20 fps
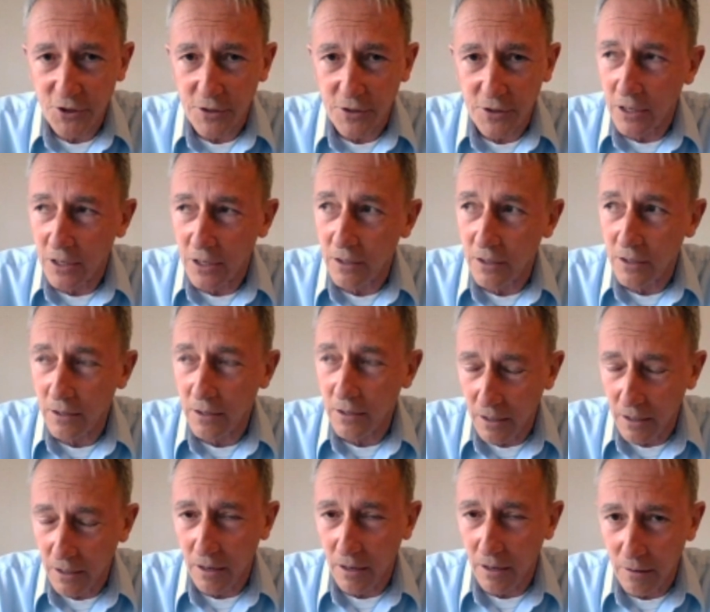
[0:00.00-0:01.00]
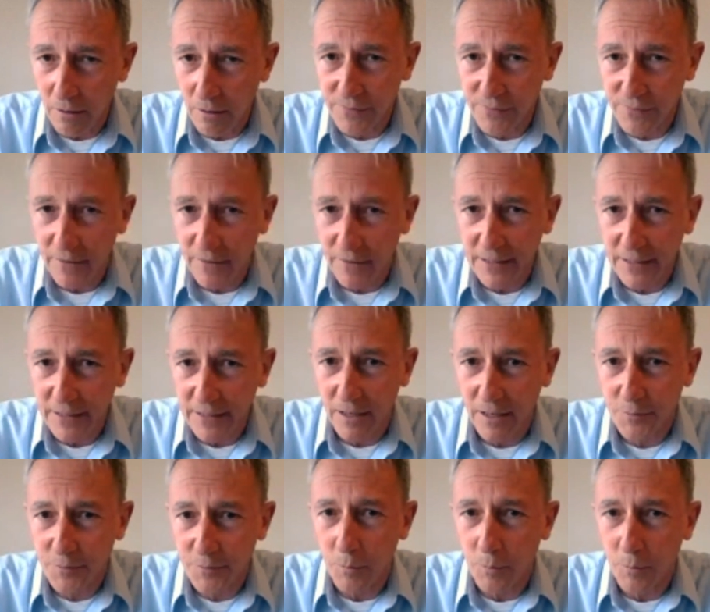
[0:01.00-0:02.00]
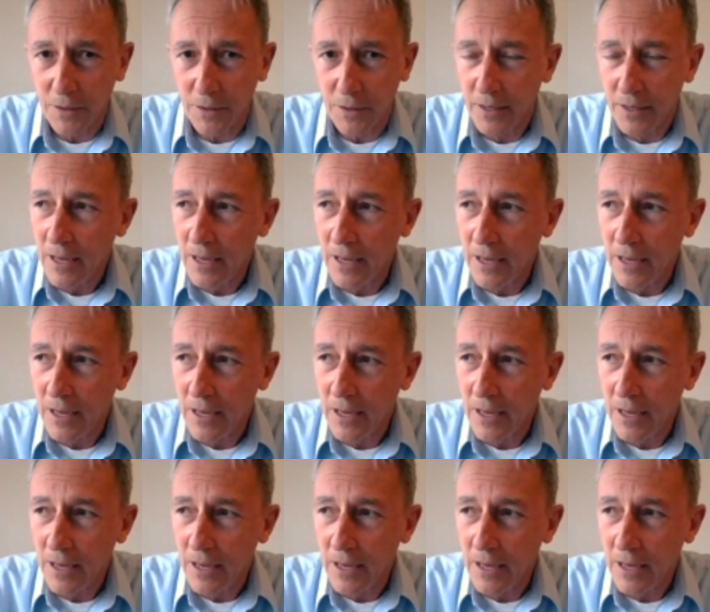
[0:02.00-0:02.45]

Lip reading: that I was very, very comfortable with.